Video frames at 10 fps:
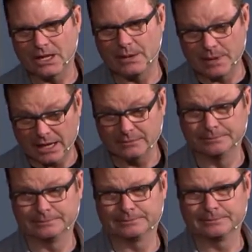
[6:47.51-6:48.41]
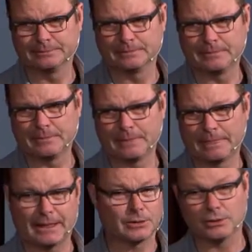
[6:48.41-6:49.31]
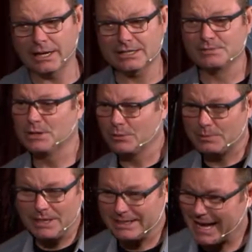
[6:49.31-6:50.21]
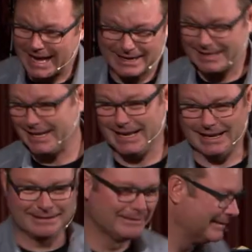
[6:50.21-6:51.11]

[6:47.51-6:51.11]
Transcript: Amen? Now, don't ask me to repeat that. I can't.